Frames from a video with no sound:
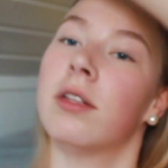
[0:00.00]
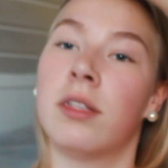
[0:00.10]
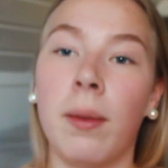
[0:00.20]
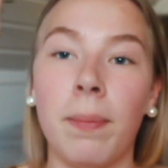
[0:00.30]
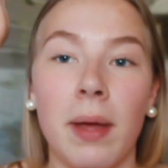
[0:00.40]

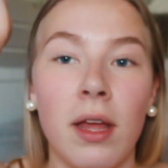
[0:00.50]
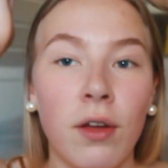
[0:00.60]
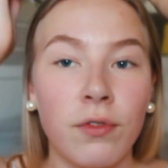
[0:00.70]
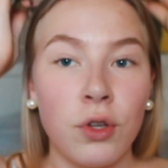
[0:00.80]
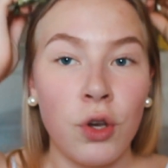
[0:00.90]
is not big
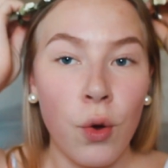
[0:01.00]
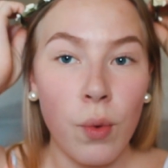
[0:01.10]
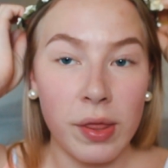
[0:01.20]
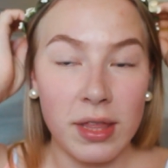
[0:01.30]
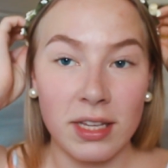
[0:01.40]
enough to know
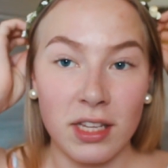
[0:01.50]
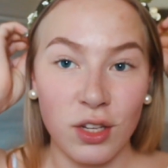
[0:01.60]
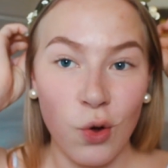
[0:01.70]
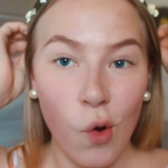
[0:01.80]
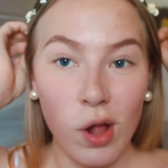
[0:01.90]
what this
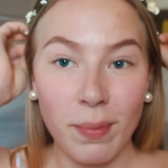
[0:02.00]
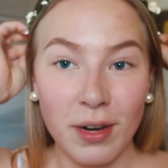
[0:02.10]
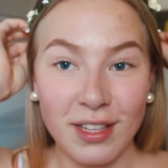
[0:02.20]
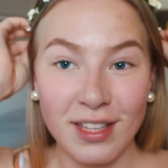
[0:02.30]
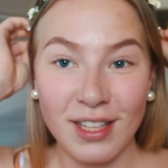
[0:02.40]
is called,
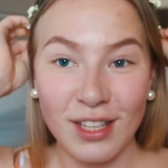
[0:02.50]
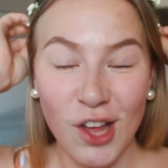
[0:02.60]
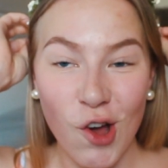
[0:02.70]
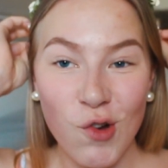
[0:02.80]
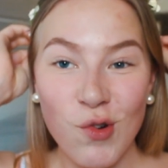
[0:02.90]
but it's
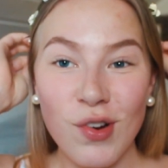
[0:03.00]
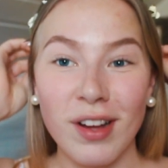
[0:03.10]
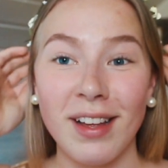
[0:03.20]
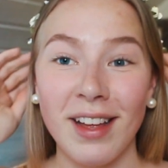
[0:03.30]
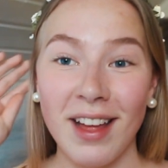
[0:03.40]

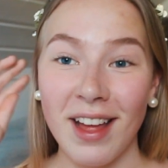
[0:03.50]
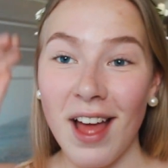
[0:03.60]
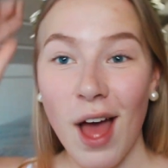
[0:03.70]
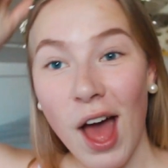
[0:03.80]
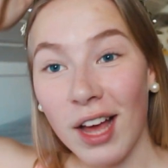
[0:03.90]
so
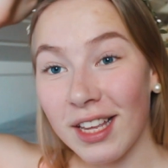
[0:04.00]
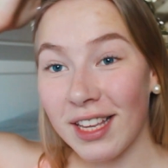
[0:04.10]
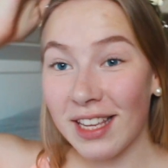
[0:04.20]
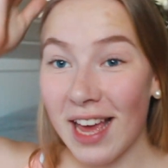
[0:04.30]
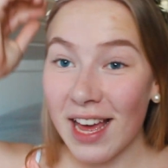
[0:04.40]

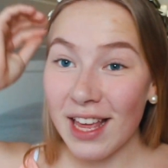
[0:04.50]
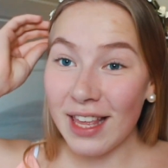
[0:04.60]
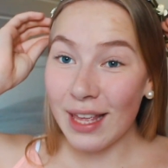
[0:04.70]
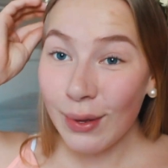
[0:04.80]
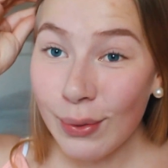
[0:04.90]

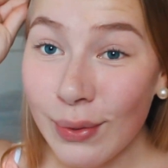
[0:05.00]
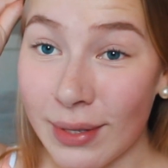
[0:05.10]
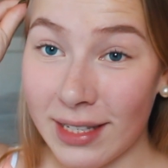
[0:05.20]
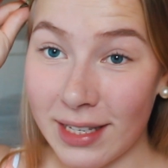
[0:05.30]
cute.